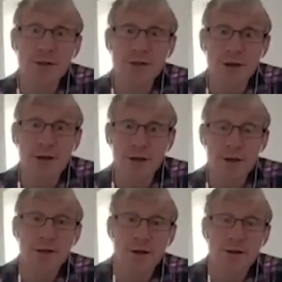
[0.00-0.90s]
So it is
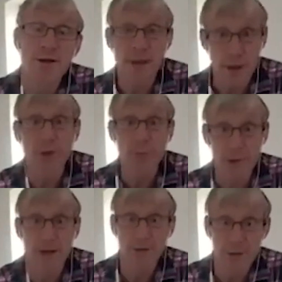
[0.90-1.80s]
I think it will
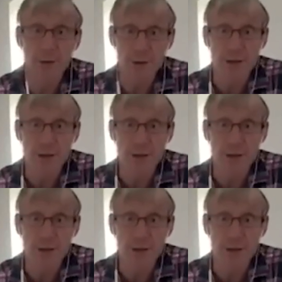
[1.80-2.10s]
be looked